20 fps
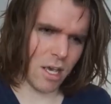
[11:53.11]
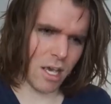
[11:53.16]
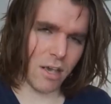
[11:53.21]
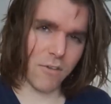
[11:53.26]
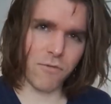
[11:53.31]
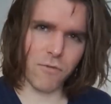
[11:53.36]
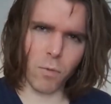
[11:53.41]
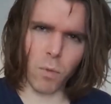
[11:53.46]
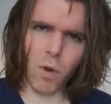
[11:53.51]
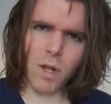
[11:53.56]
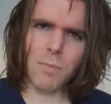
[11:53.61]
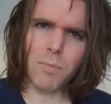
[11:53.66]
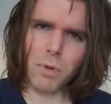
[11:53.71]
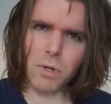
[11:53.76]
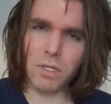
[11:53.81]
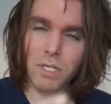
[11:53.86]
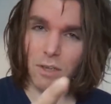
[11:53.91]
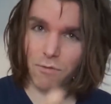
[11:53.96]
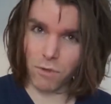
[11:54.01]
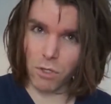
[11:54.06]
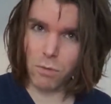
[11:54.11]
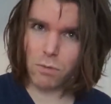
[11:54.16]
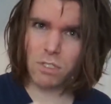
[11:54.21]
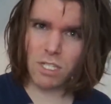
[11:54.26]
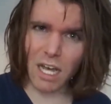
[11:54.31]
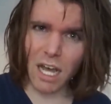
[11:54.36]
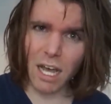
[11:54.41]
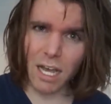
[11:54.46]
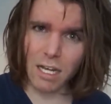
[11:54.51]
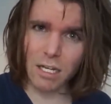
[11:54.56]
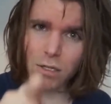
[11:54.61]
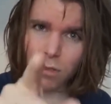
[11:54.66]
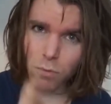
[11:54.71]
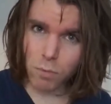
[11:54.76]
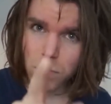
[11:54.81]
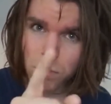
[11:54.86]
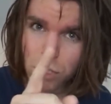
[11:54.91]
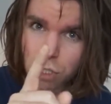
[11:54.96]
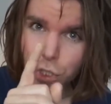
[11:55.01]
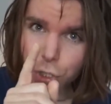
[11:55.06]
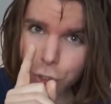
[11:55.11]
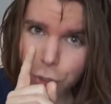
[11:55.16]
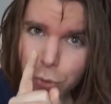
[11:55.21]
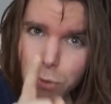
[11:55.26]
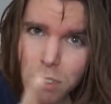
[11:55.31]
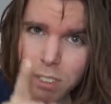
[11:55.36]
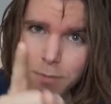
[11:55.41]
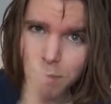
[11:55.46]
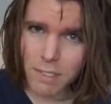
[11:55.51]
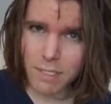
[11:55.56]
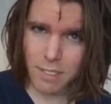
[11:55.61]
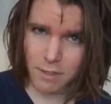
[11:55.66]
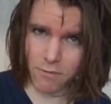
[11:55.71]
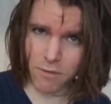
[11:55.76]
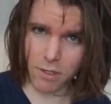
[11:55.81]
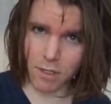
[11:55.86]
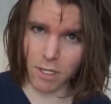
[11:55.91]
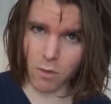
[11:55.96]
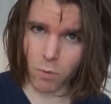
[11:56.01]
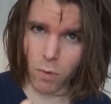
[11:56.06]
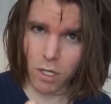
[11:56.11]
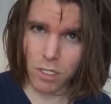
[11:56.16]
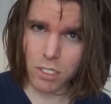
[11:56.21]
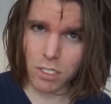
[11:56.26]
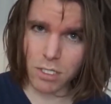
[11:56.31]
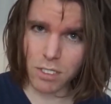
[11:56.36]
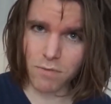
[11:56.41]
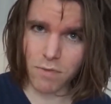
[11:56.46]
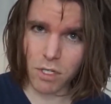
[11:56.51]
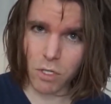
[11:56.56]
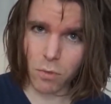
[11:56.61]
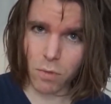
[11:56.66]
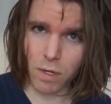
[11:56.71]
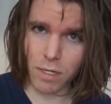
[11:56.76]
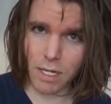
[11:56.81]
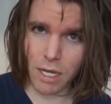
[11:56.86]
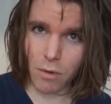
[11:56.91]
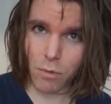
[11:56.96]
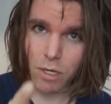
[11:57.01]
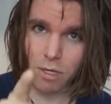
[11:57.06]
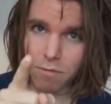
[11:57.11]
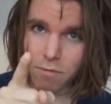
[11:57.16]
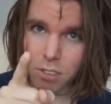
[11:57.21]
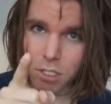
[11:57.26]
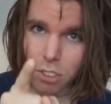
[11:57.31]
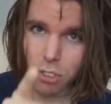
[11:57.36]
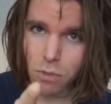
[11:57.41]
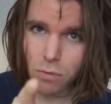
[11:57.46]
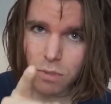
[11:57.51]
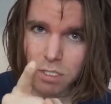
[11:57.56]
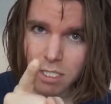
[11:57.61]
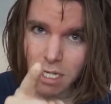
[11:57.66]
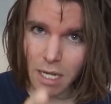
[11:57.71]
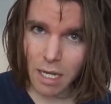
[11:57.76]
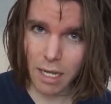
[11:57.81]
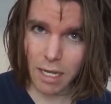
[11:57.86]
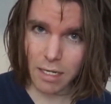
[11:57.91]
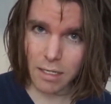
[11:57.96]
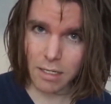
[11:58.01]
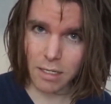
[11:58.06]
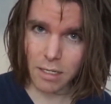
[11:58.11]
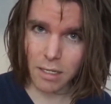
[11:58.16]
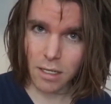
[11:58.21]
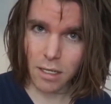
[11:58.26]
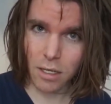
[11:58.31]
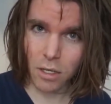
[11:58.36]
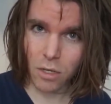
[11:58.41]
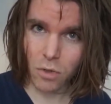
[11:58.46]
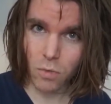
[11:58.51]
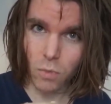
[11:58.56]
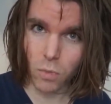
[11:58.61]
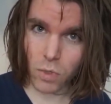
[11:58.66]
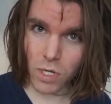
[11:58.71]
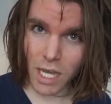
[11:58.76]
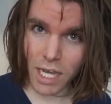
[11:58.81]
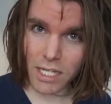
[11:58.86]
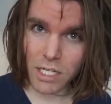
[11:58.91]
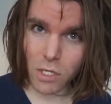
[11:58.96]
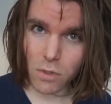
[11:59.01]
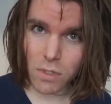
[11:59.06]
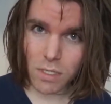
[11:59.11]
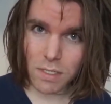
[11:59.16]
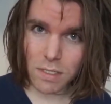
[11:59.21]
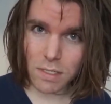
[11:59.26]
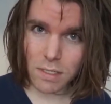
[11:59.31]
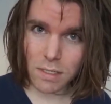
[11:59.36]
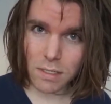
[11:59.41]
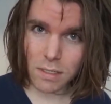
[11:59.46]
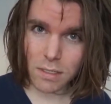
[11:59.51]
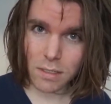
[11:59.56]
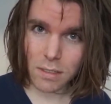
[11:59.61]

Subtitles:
If one person, if you died, you specifically watching this video right now, if you died, would I notice?